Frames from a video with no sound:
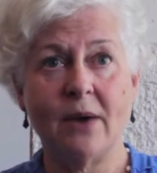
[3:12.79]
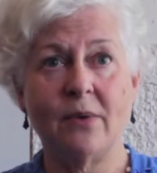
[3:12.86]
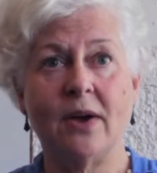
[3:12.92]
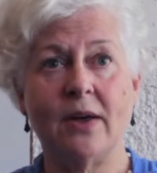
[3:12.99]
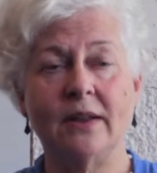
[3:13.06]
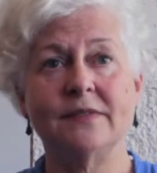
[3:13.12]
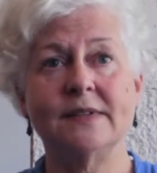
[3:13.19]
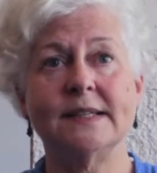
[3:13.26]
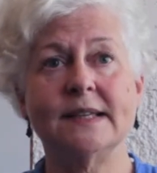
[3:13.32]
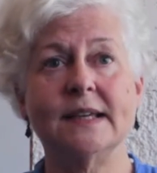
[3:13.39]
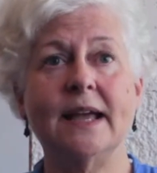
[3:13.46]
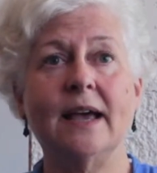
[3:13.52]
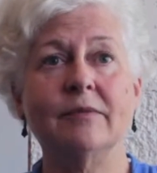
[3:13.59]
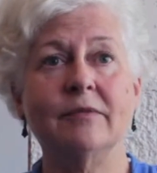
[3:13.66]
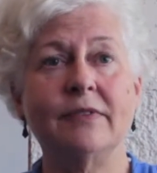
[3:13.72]
How All of Us
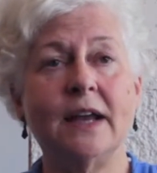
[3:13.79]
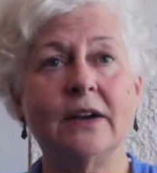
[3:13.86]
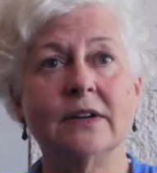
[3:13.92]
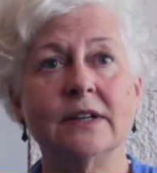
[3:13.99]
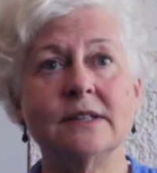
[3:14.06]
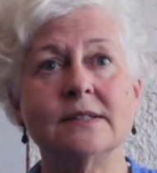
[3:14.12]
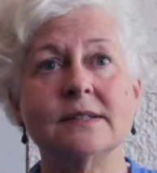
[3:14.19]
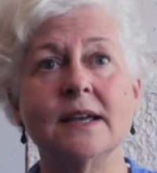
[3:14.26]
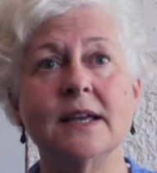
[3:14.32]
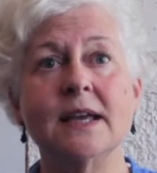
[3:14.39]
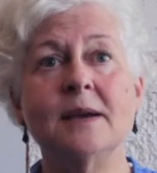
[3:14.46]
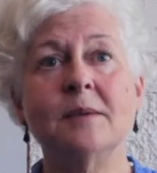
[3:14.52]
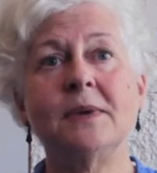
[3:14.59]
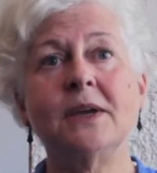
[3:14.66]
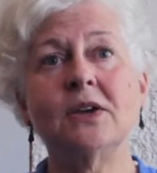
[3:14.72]
Can Help Veterans,
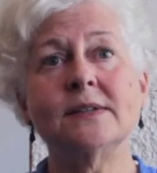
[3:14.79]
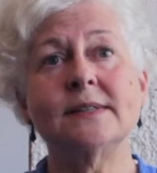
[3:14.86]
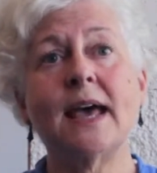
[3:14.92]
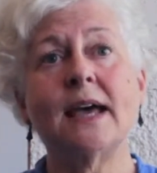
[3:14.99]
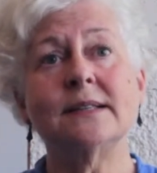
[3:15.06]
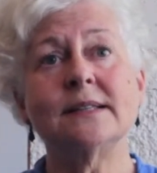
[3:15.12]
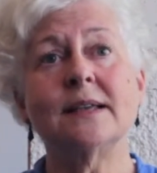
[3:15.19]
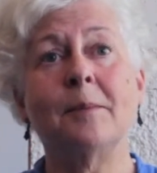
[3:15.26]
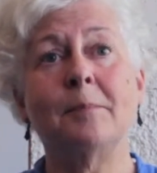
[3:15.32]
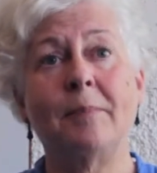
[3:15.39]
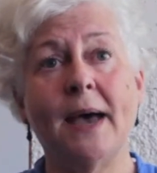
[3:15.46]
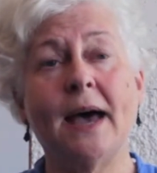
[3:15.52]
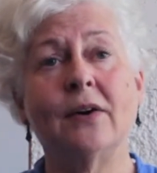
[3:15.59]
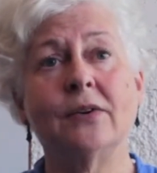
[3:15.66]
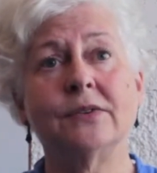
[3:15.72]
because that's
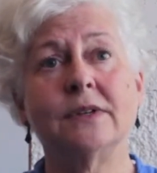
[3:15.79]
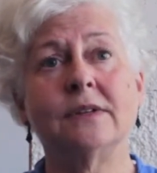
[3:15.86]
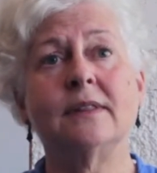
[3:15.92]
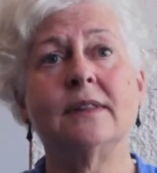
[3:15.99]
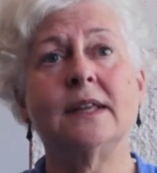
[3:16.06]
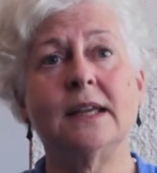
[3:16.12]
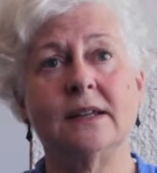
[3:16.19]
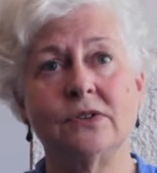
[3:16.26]
about the